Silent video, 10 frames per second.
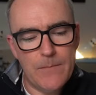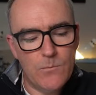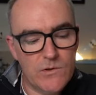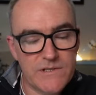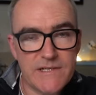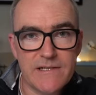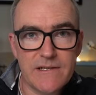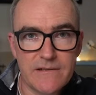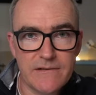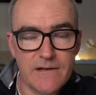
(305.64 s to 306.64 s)
watches
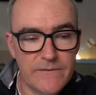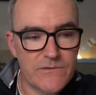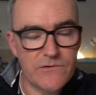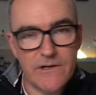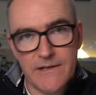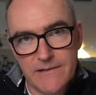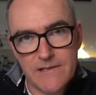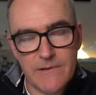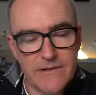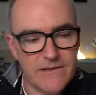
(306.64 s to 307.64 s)
that I've tried and
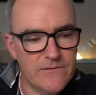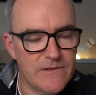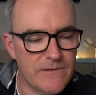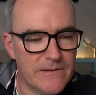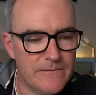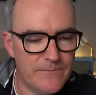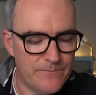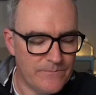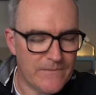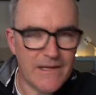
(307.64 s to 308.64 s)
spoken to other people,
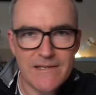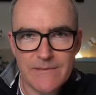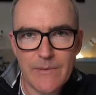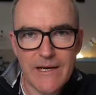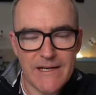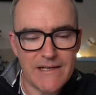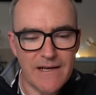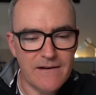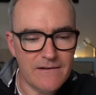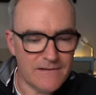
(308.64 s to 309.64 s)
it's a pain in the
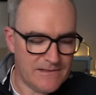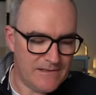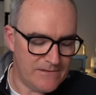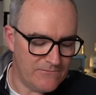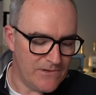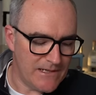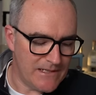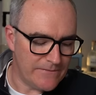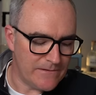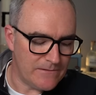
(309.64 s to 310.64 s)
arse. It's really
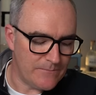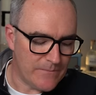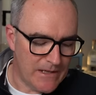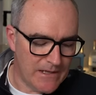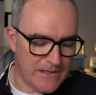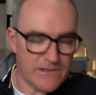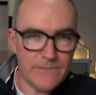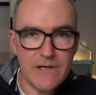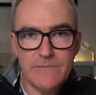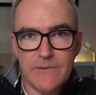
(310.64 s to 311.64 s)
difficult. So I'm
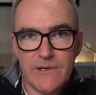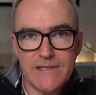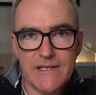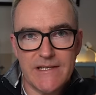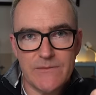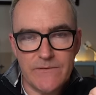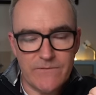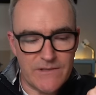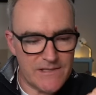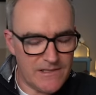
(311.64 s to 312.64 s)
hoping when I take this one in
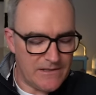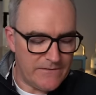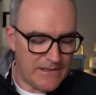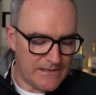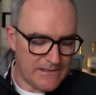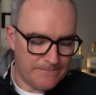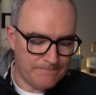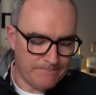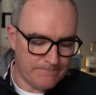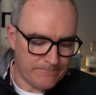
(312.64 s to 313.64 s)
for a service
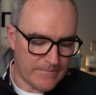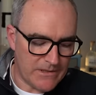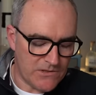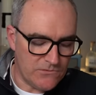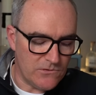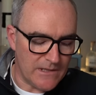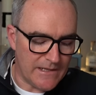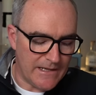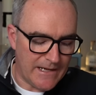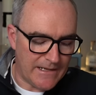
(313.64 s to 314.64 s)

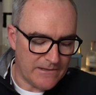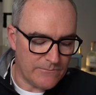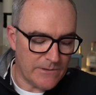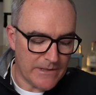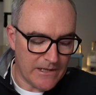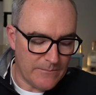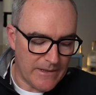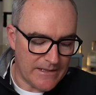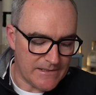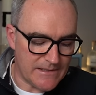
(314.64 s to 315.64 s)
shortly, and I'll probably go
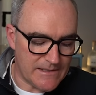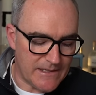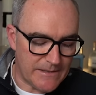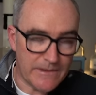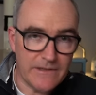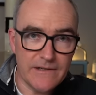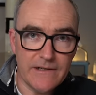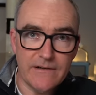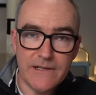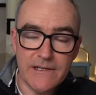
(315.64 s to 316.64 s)
back to the same guy
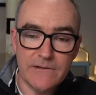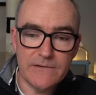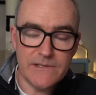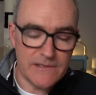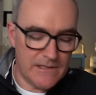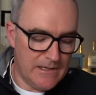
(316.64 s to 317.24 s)
I used